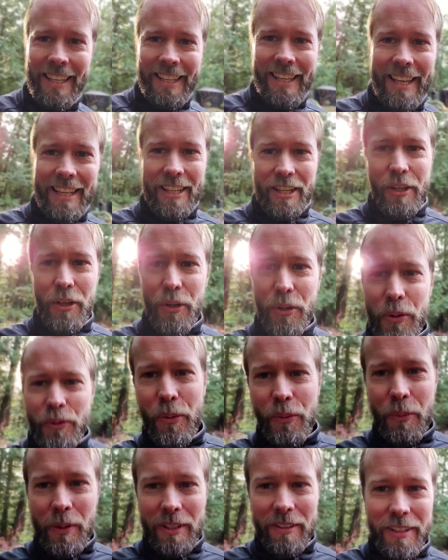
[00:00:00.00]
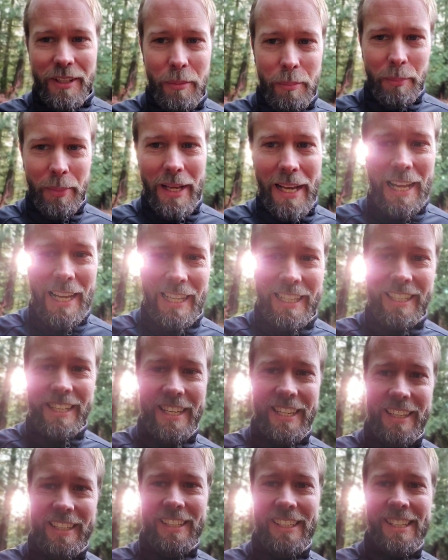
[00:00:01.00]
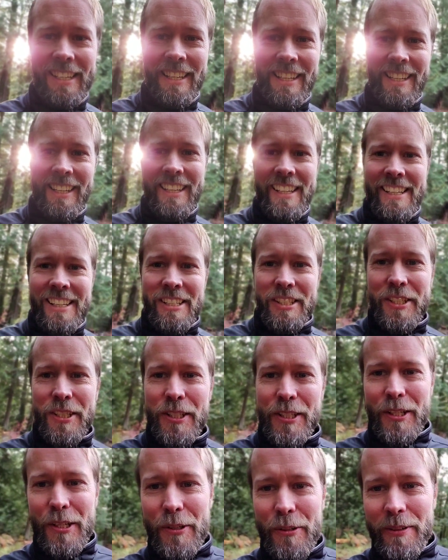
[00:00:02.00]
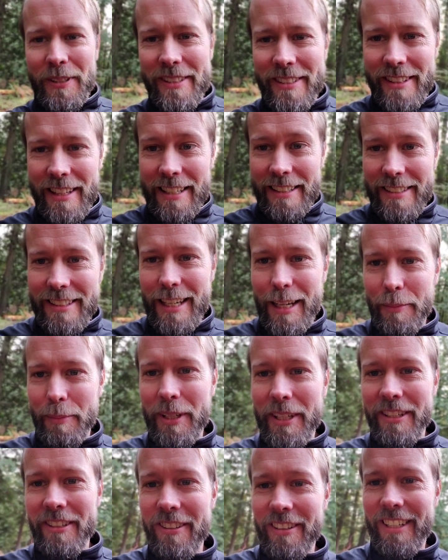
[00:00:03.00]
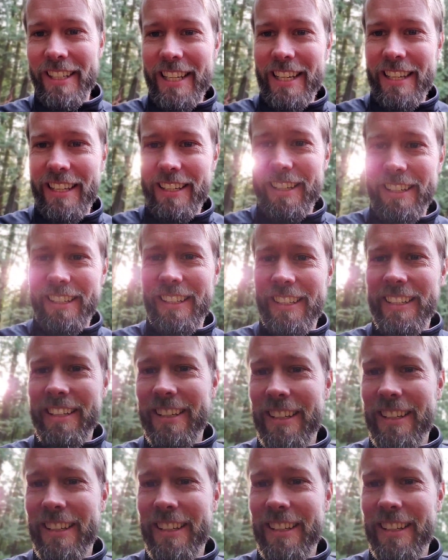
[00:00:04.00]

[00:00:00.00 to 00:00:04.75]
Hello, welcome back. So it's that time of year again.